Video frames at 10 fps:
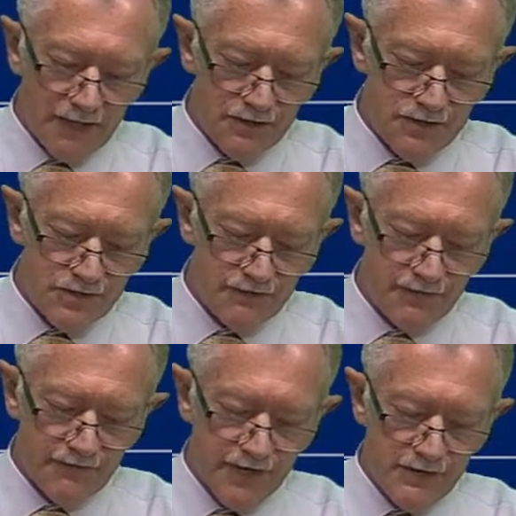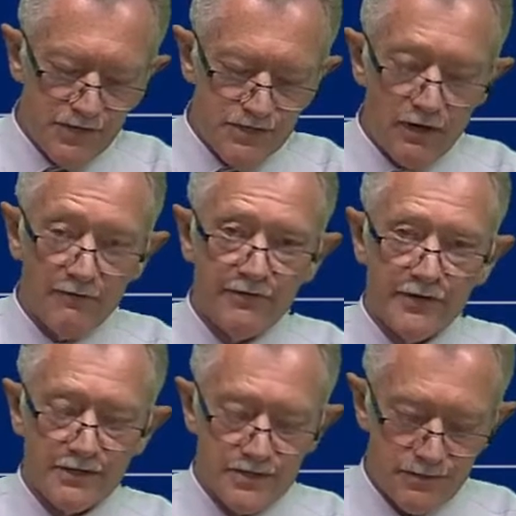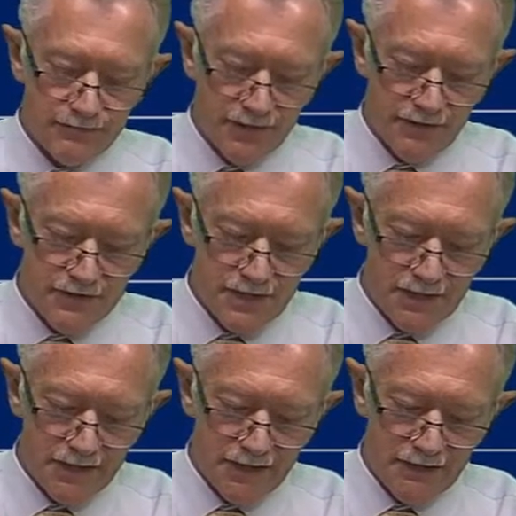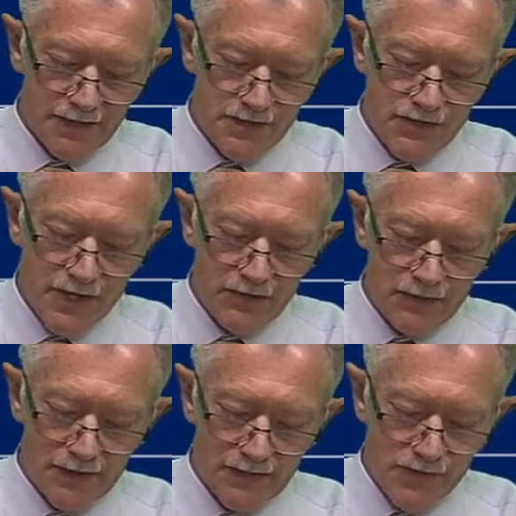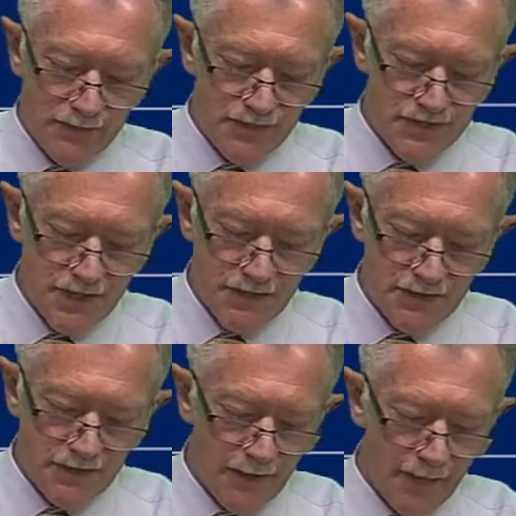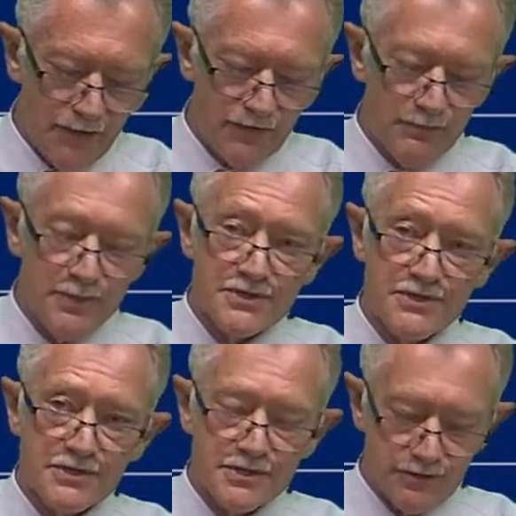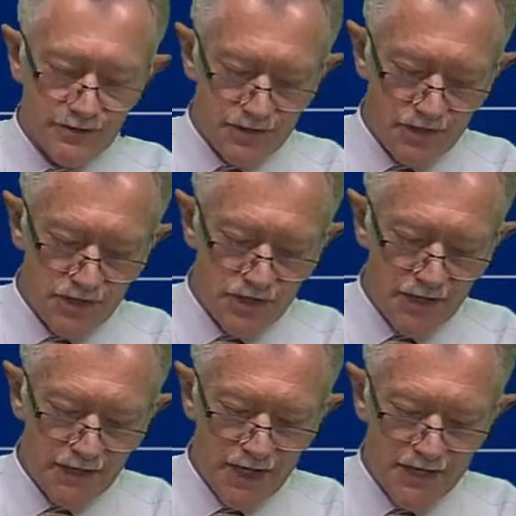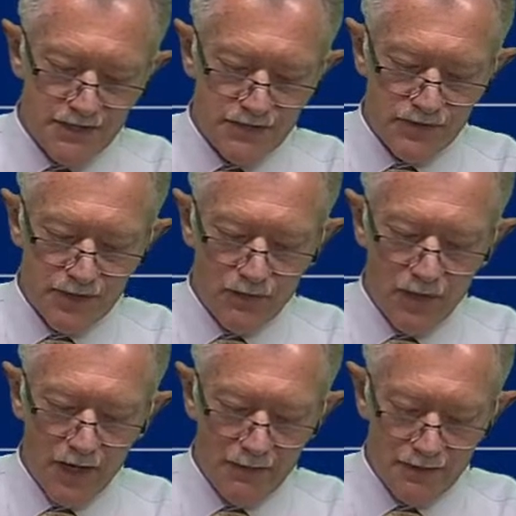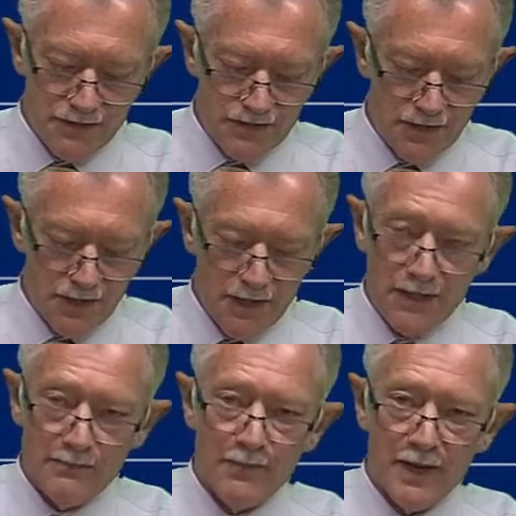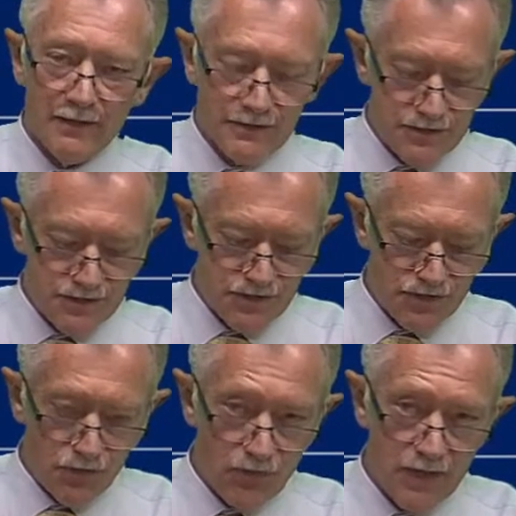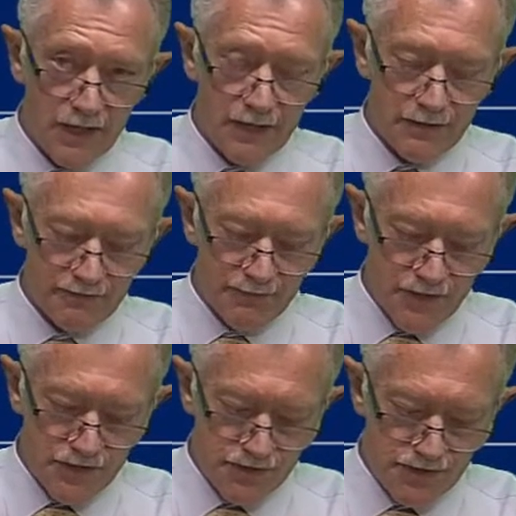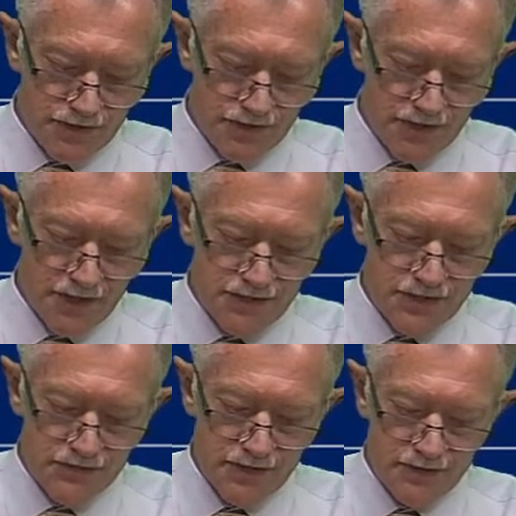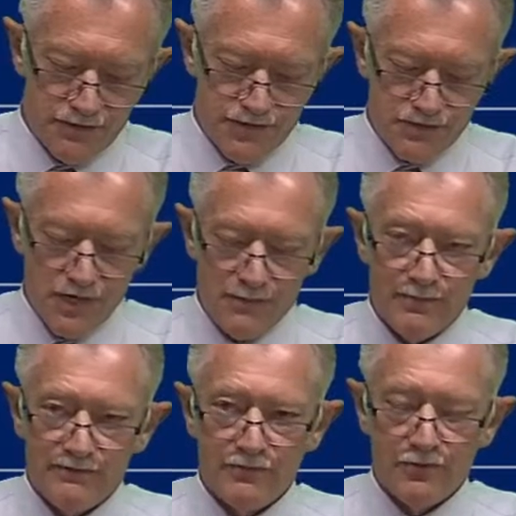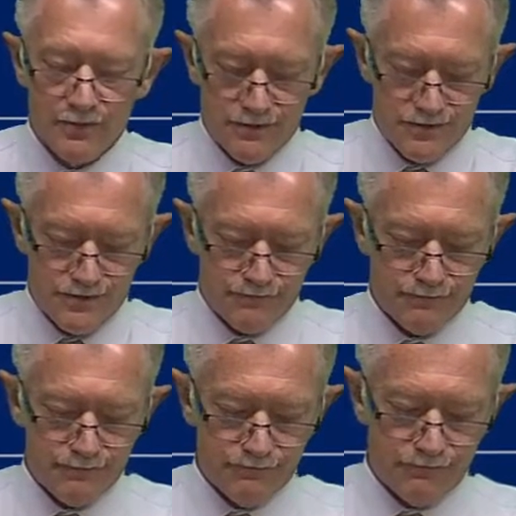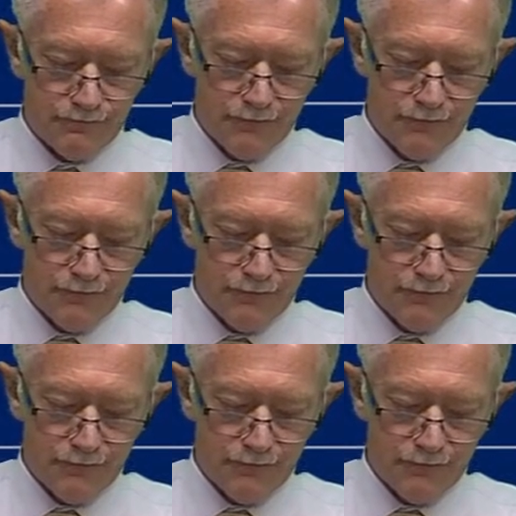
From analysis of the various offerings, it is clear that to adequately represent the business and associated asset requirements, a balanced scorecard of measures is necessary to describe performance.